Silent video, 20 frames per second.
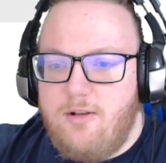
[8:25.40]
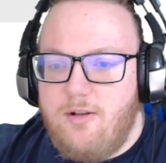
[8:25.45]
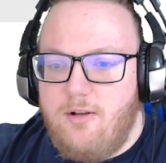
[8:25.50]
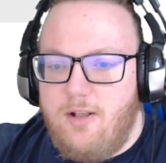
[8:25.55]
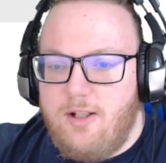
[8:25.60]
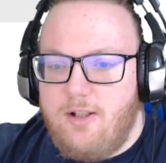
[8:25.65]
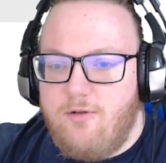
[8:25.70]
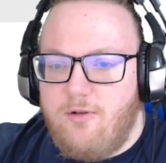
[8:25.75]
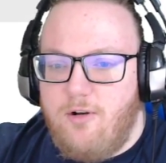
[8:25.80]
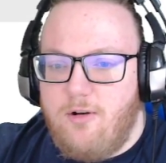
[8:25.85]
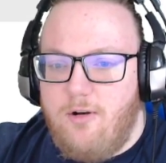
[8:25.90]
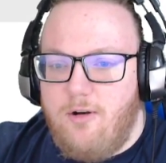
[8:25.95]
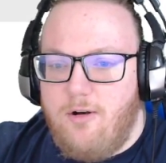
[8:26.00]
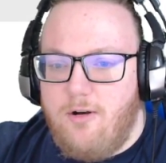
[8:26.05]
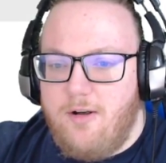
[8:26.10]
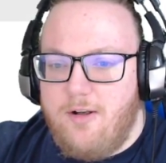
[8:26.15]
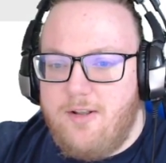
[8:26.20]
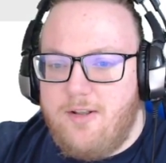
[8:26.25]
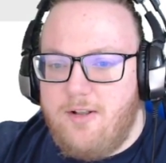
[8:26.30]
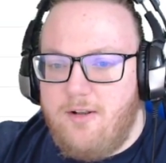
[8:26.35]
to like draw
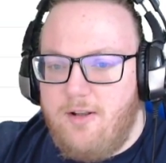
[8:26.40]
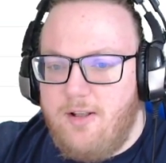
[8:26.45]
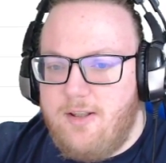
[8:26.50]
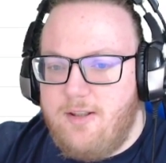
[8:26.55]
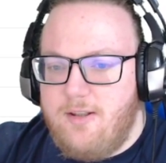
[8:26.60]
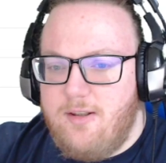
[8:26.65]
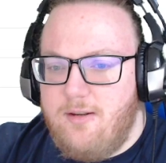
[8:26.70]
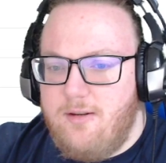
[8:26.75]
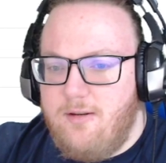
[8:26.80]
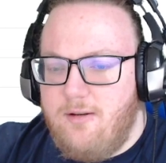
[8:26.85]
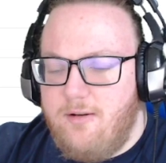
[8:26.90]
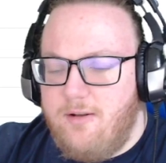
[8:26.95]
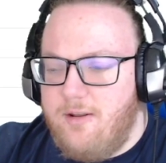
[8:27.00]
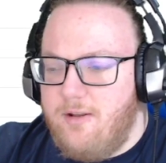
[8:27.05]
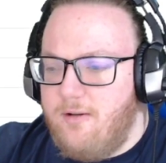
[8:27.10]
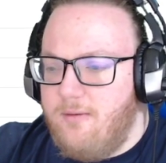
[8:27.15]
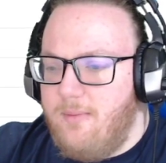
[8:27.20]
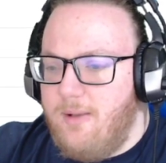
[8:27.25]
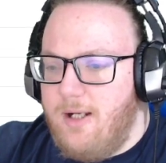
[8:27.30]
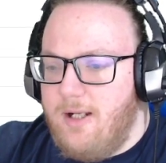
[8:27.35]
cards. So let's look
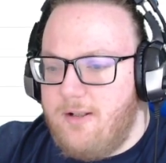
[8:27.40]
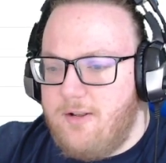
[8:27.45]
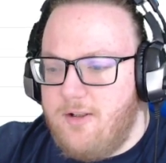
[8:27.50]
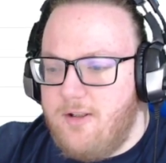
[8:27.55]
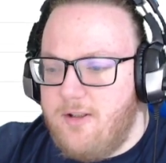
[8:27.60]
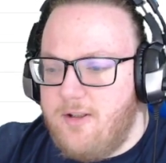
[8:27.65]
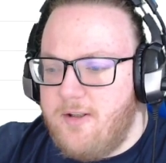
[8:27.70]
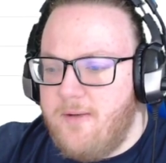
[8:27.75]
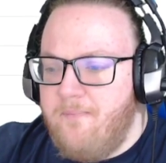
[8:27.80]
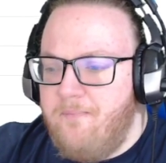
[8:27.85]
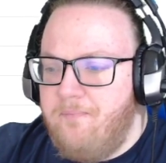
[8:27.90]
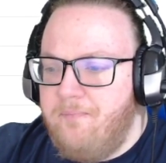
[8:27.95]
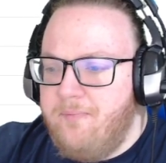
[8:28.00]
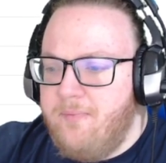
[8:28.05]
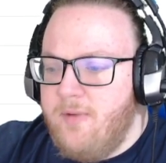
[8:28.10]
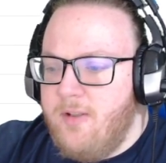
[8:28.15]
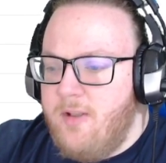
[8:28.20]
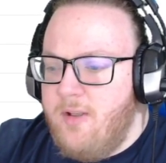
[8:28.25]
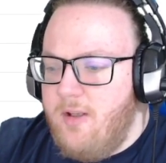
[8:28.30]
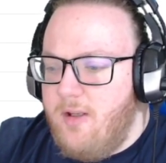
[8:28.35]
at their matches.
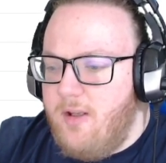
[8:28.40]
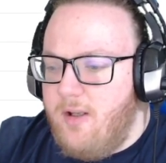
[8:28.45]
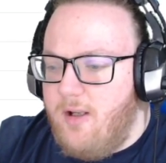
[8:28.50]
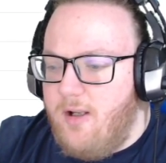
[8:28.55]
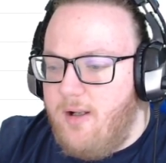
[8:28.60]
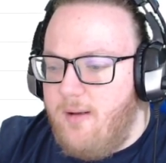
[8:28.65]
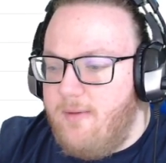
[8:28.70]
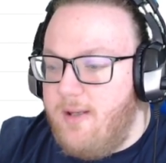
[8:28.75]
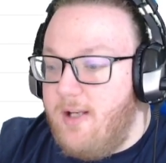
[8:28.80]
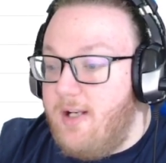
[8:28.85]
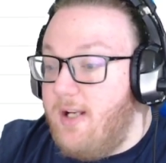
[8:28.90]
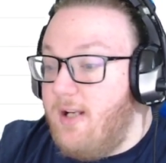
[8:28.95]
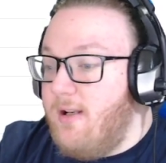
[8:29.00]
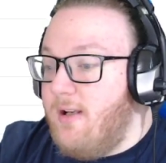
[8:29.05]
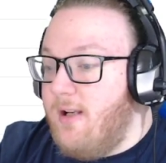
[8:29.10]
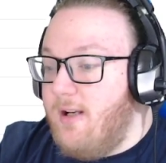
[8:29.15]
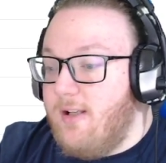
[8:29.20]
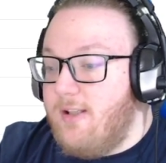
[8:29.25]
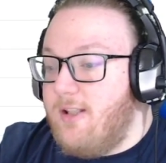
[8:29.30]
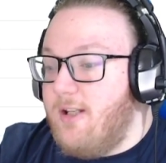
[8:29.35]
Um, they
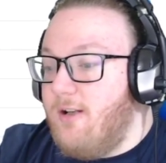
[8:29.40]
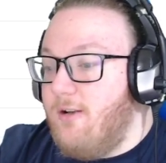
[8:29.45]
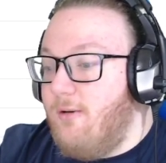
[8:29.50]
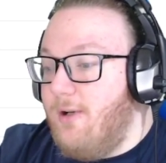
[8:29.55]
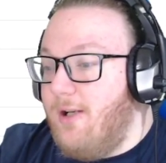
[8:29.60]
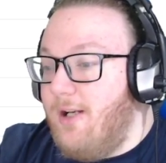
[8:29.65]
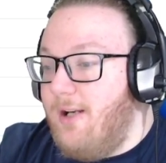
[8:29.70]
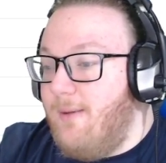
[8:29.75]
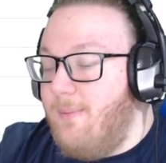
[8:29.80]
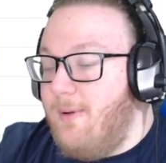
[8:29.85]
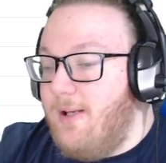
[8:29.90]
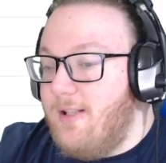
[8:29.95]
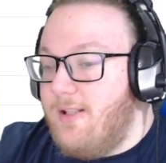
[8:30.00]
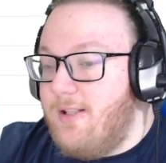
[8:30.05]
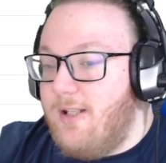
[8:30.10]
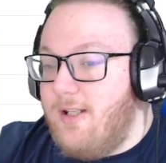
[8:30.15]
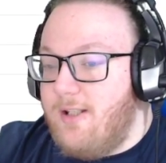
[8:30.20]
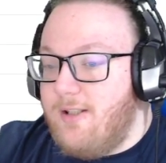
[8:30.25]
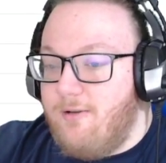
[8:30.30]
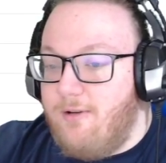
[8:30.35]
didn't hit a single A D P
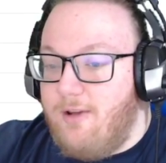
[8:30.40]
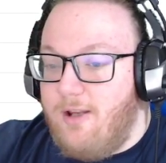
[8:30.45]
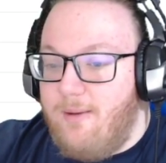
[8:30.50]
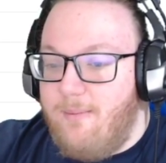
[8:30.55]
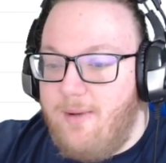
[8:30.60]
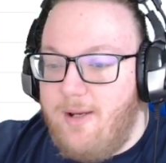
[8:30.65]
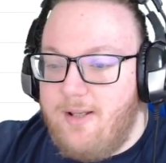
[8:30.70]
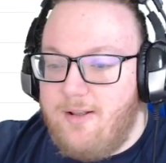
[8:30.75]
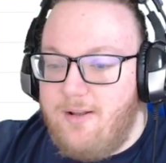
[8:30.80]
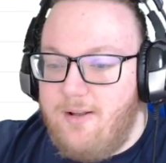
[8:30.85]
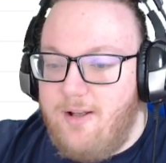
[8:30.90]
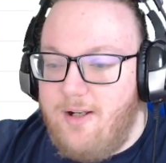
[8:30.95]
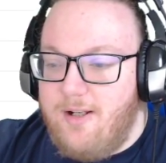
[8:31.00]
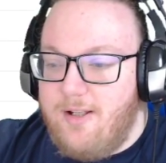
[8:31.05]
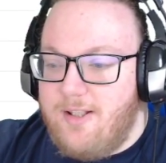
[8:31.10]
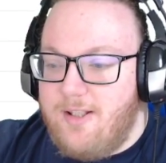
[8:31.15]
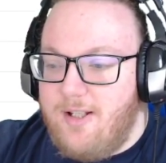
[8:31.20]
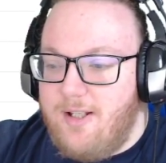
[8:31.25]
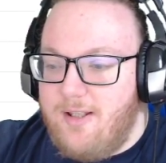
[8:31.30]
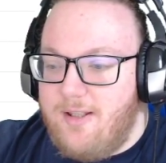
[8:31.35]
Z, so that makes a
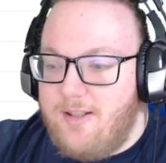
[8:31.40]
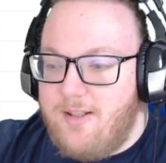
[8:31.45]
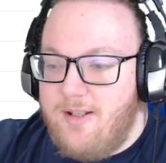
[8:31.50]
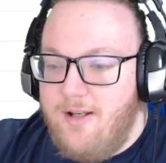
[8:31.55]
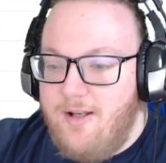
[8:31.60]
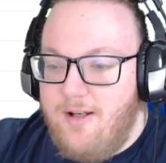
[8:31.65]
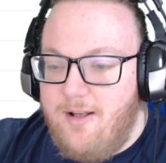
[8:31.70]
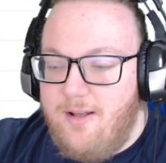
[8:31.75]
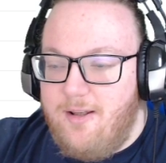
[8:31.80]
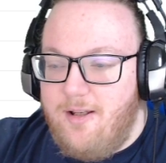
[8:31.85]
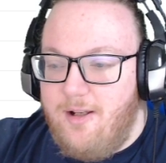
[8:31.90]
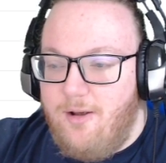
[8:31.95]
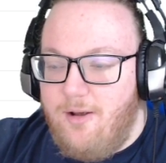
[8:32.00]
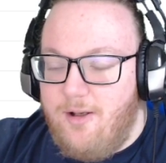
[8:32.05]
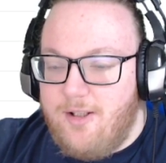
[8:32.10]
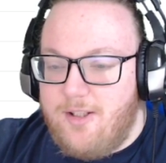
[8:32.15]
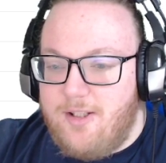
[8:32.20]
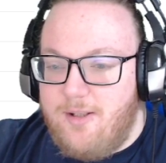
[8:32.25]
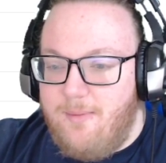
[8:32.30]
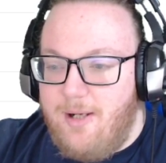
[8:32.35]
lot of sense. They
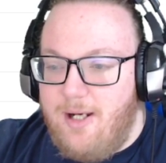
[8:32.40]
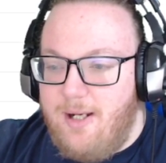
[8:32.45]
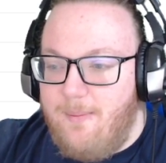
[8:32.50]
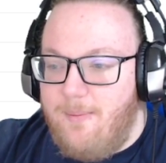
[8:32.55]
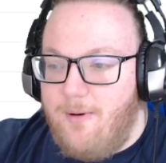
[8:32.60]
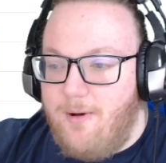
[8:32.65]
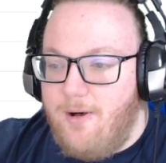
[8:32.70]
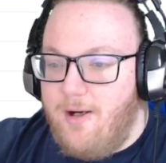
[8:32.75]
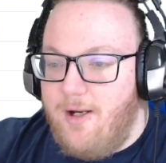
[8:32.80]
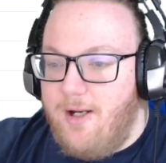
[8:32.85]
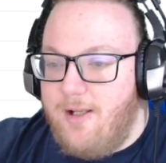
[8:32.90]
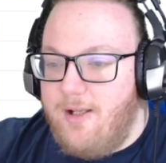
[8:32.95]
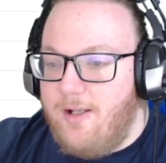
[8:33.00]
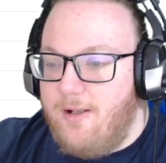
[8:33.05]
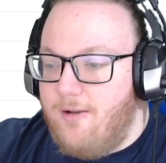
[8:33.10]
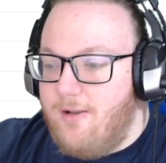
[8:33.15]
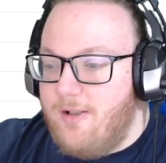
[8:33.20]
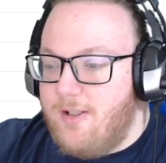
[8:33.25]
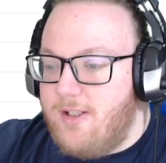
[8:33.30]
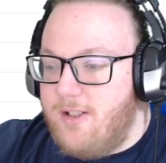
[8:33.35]
lost to Mad Party and
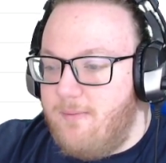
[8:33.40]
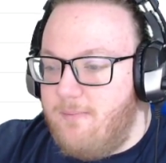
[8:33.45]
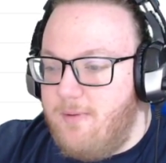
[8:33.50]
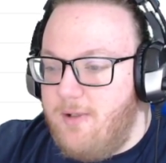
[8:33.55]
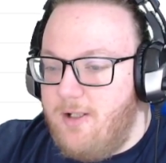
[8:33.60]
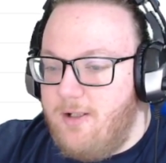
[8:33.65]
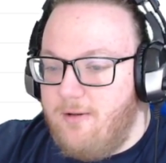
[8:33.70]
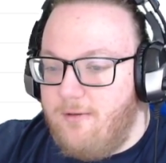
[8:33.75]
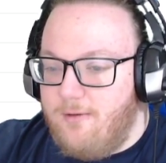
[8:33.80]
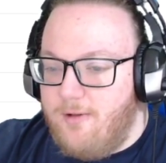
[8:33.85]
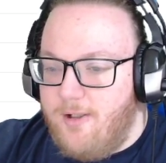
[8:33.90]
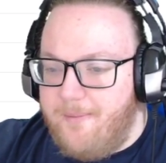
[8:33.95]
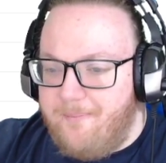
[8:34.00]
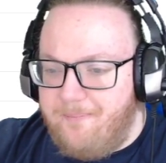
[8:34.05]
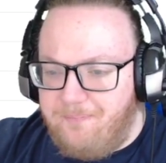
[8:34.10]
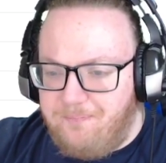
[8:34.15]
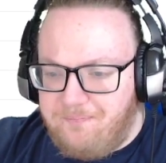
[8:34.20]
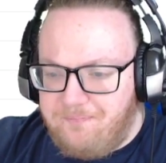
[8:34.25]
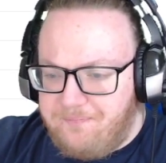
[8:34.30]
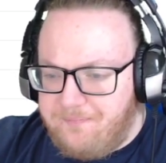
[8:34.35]
they lost to
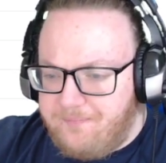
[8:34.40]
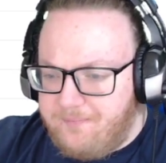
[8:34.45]
Pikarom.